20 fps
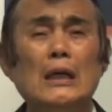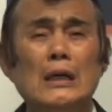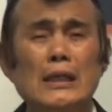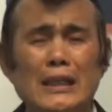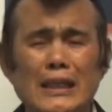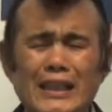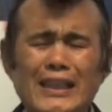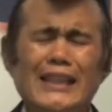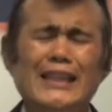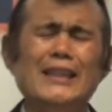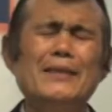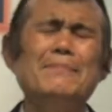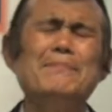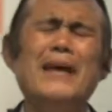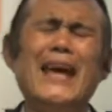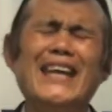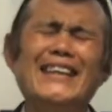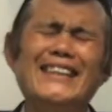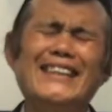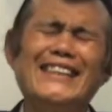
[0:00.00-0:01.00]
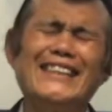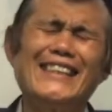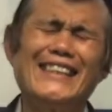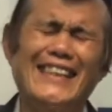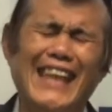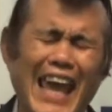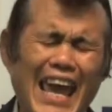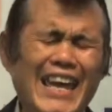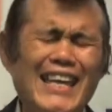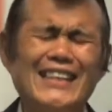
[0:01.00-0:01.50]
he
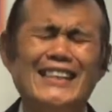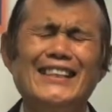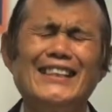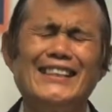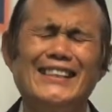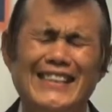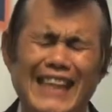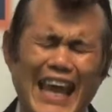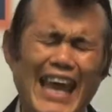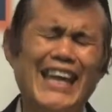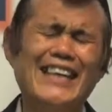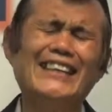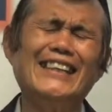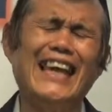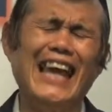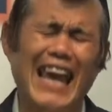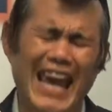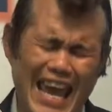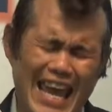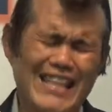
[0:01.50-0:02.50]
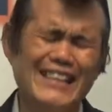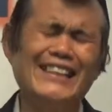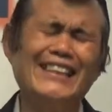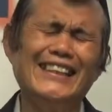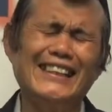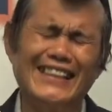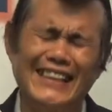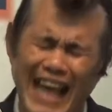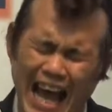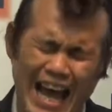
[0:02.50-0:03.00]
meditates day
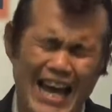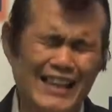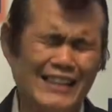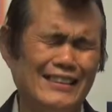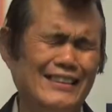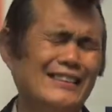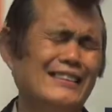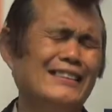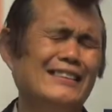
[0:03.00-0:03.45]
and night.